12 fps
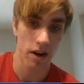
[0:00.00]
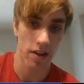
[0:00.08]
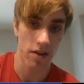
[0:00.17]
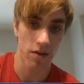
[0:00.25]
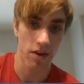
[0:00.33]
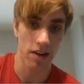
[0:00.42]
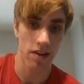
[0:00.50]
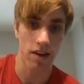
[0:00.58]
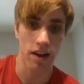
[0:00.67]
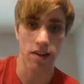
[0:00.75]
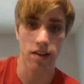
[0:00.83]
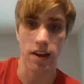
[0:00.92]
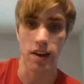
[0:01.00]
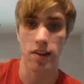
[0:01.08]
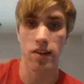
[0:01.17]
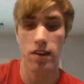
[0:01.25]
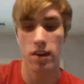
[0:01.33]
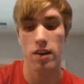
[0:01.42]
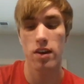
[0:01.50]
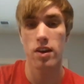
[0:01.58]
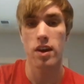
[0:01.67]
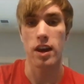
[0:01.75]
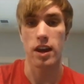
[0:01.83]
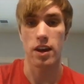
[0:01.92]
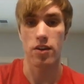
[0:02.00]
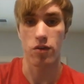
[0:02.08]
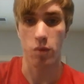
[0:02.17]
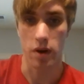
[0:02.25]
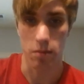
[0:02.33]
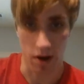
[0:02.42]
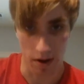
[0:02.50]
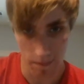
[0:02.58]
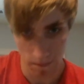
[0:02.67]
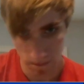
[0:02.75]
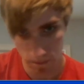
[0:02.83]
Right, so takes, takes, takes, and I just win a pawn.